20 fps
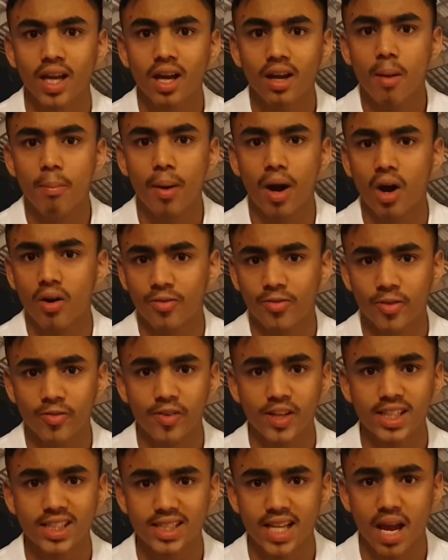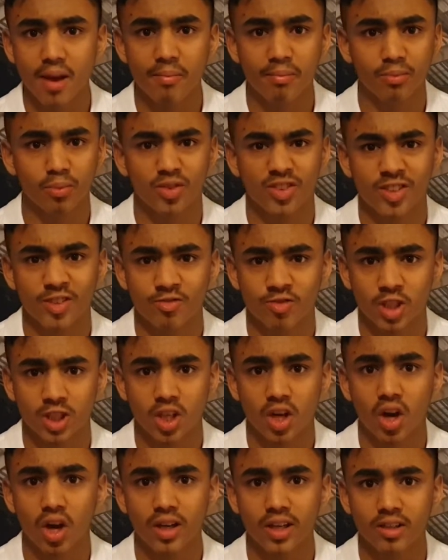But for this game,
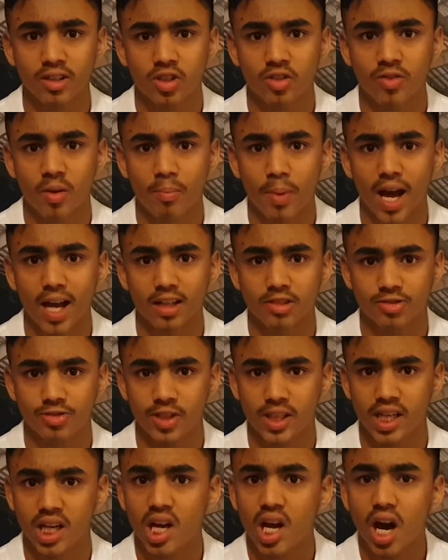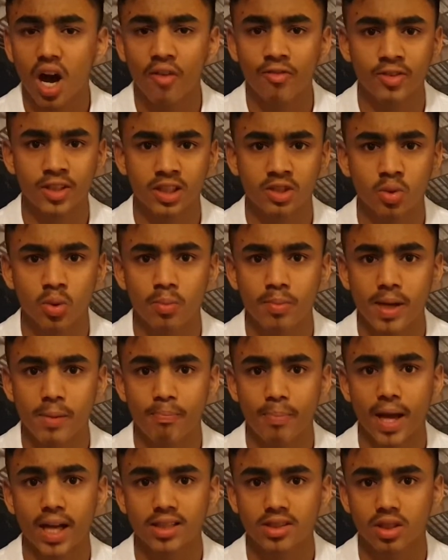returning to the back 3, I think it will be
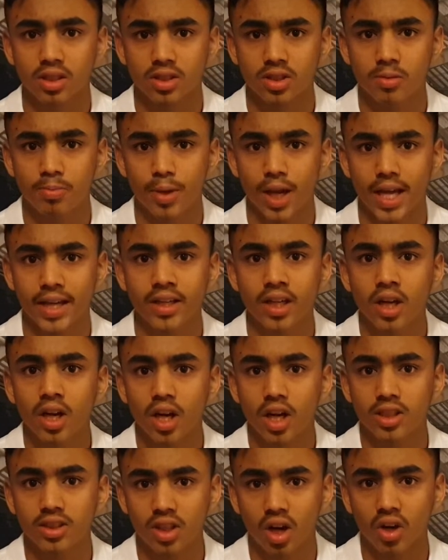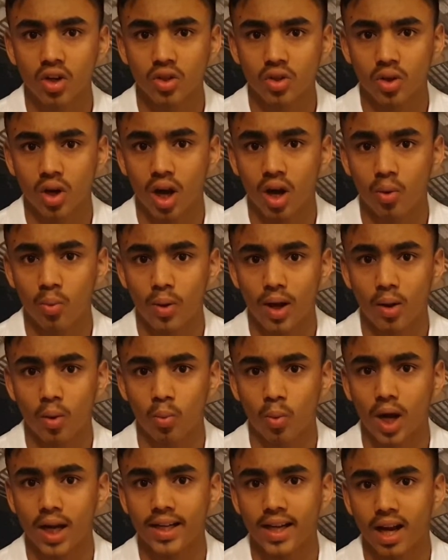better to play a Dunk,
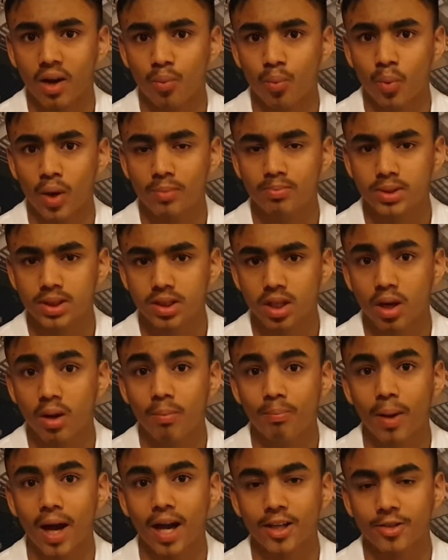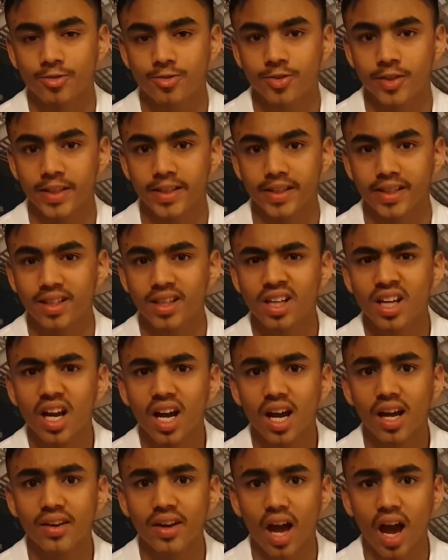White and Webster back 3.
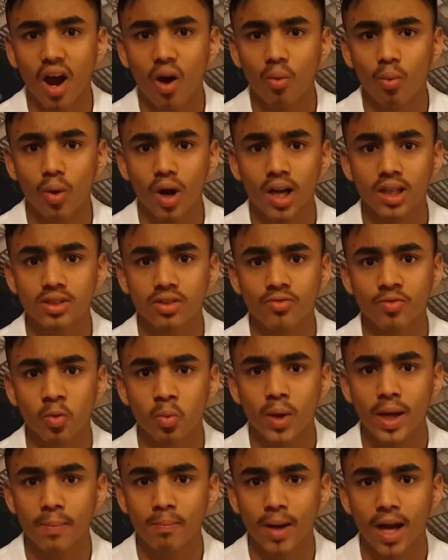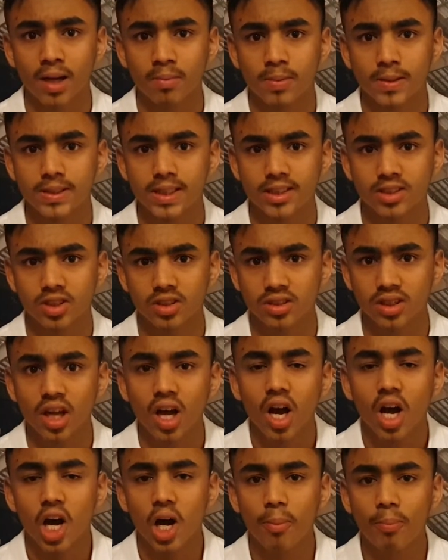And out wide on the wing-back positions,
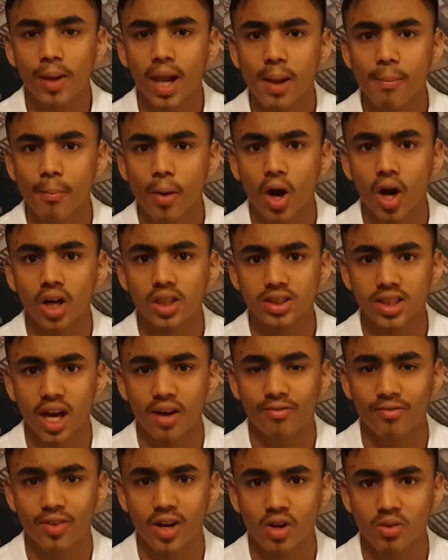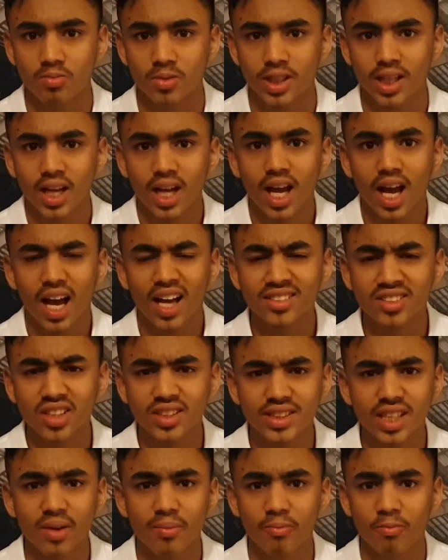I play March and Veltman. As I
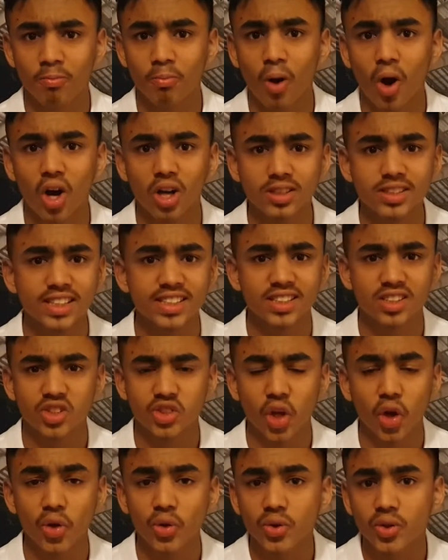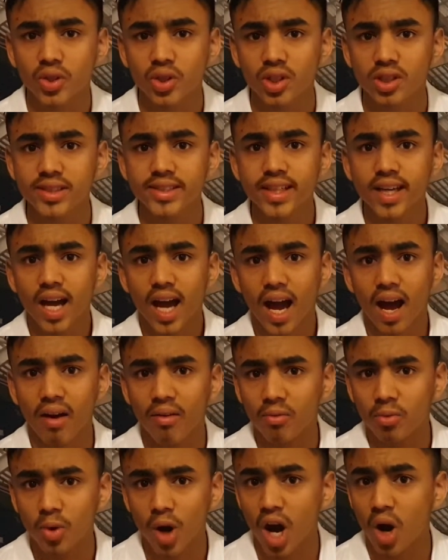said, March is so good
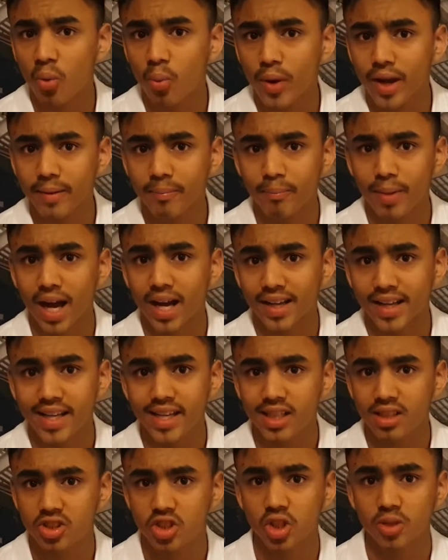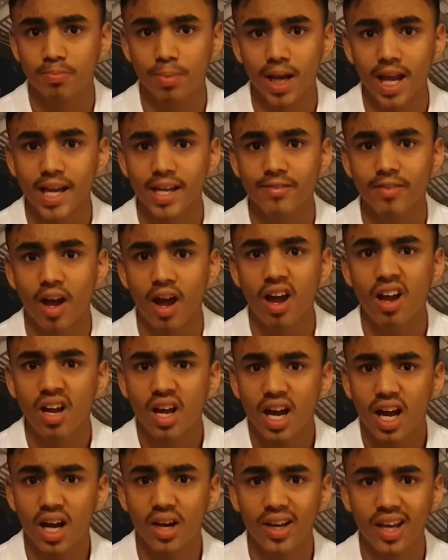at wing-back, he should play there.
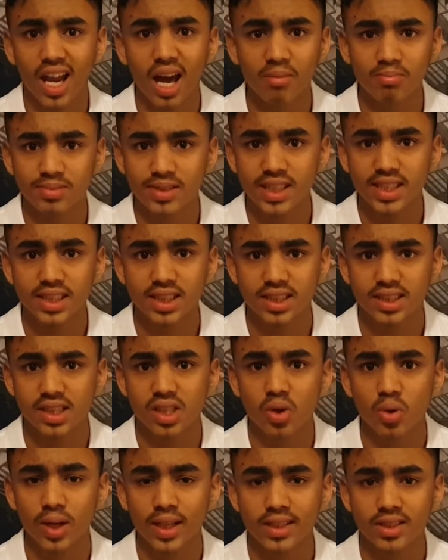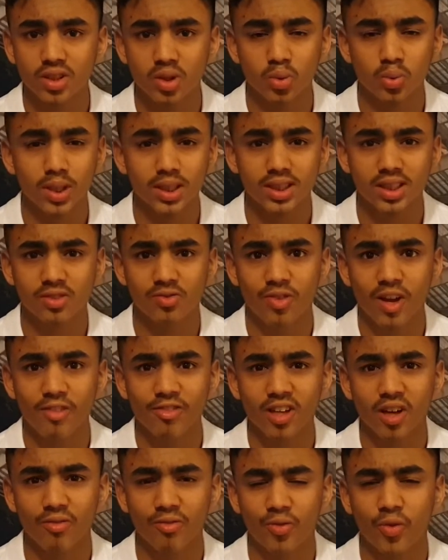And Lamptey's still injured, which is very
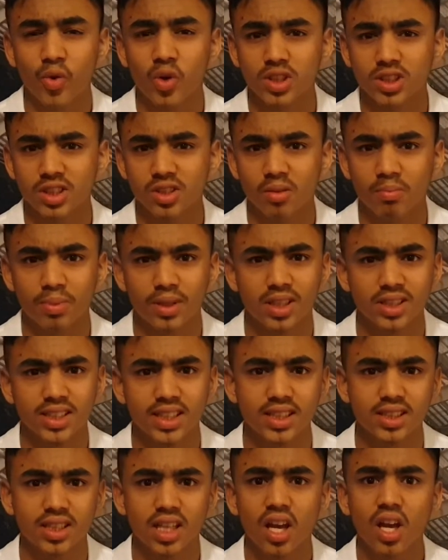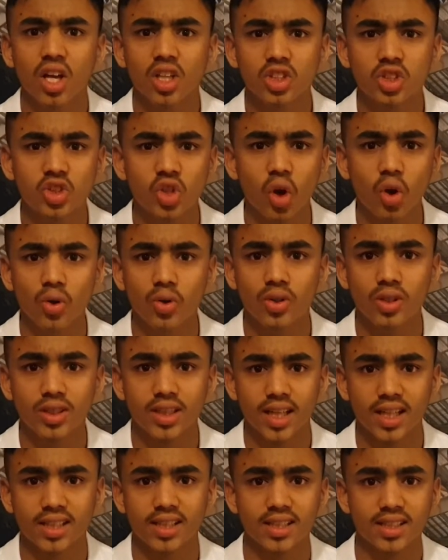unfortunate because he's so good
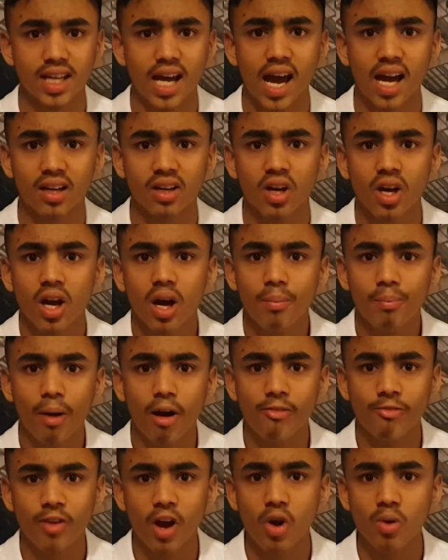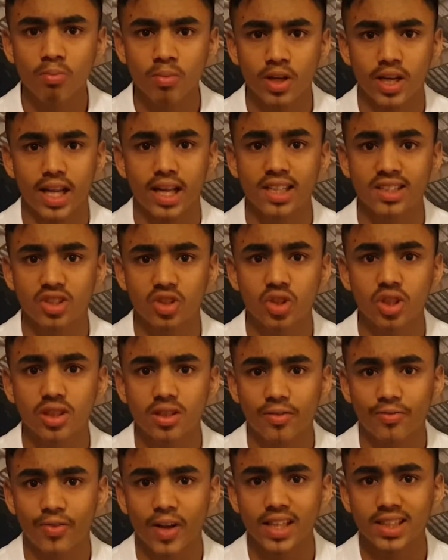in attack. But Veltman is good
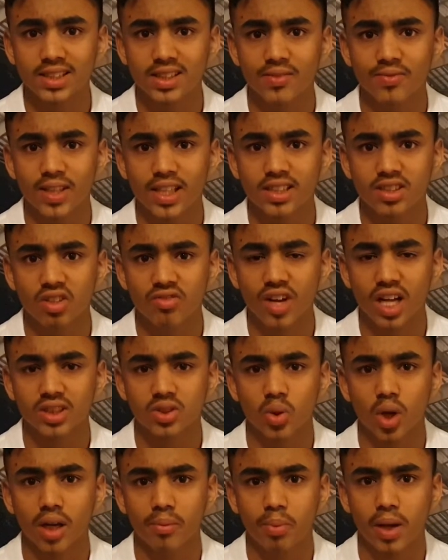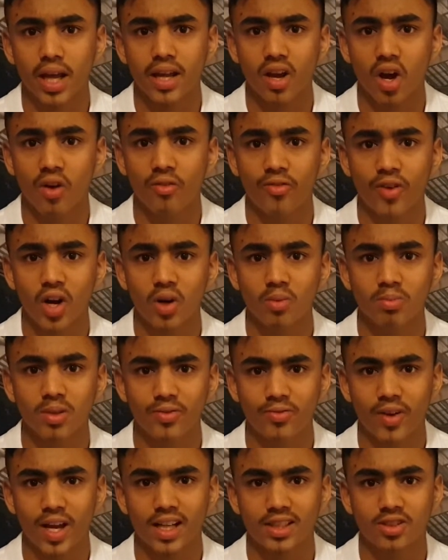defensively, so that's why I play Veltman
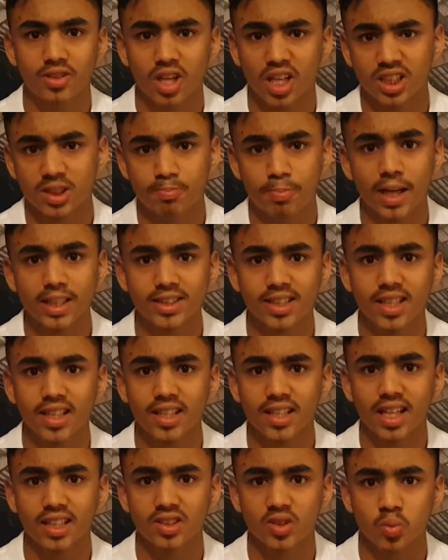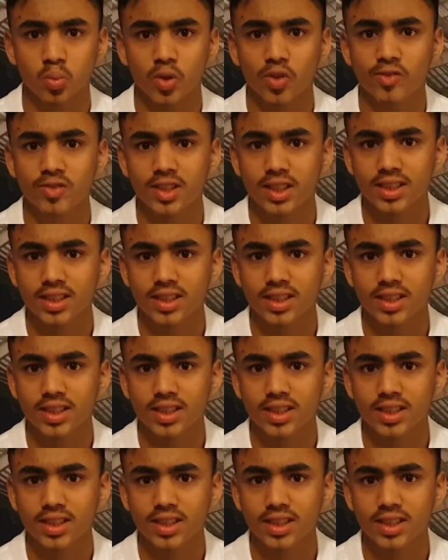there, especially against Wolves'